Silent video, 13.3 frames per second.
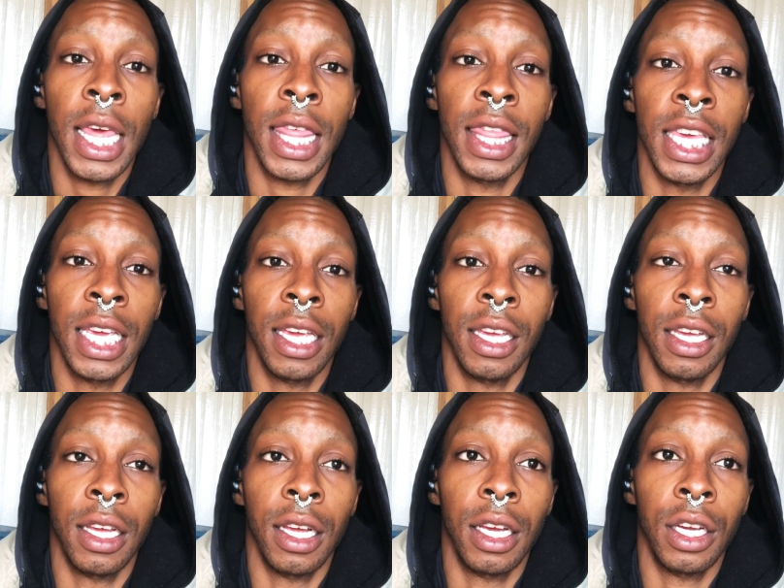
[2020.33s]

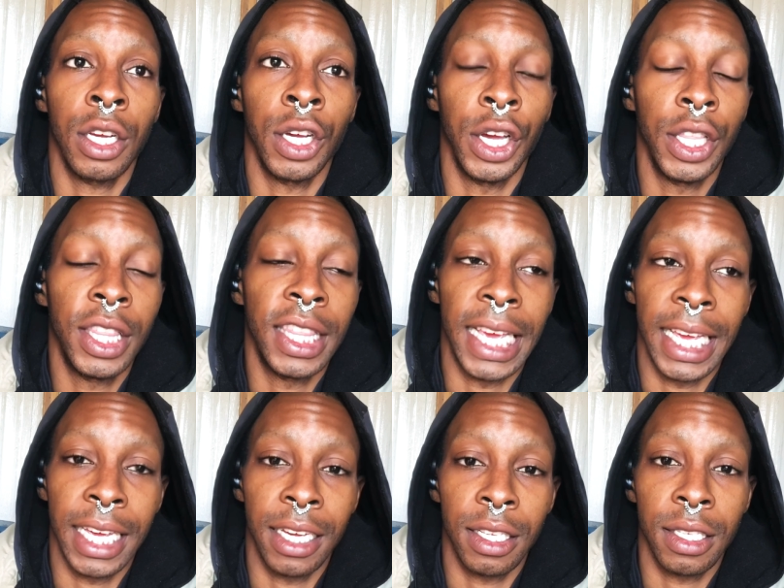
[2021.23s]
the good
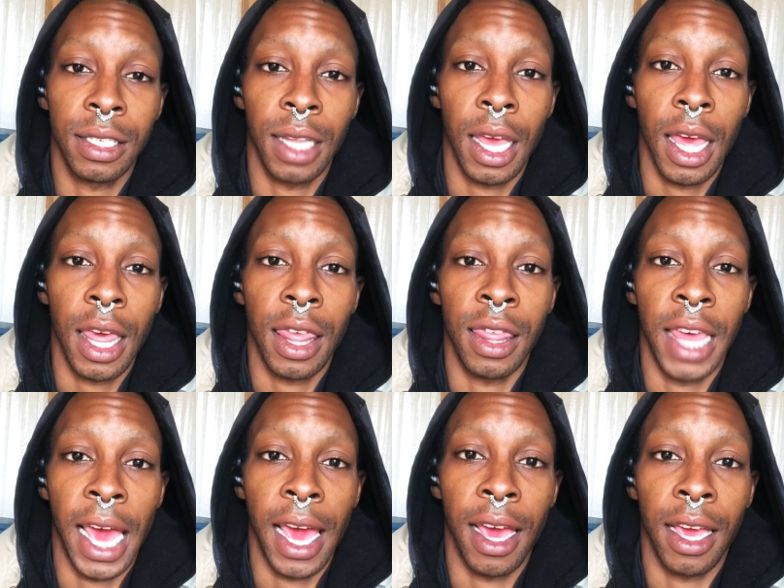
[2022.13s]
things
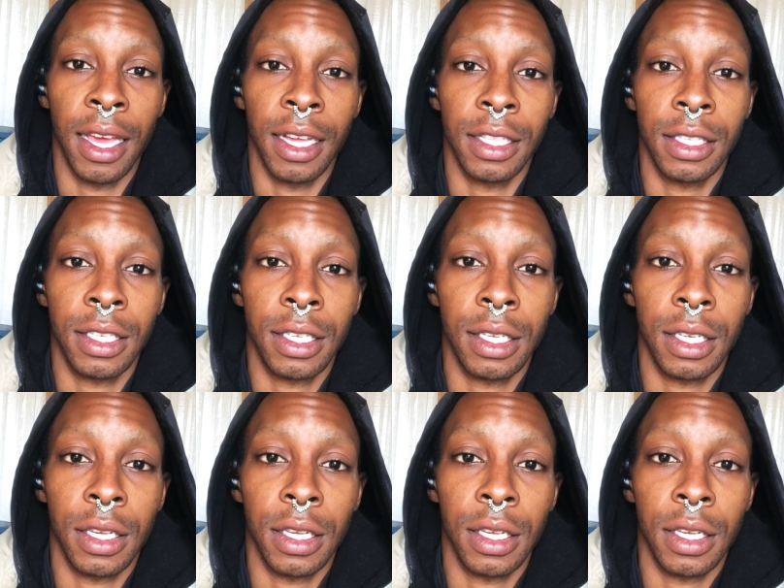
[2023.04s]
that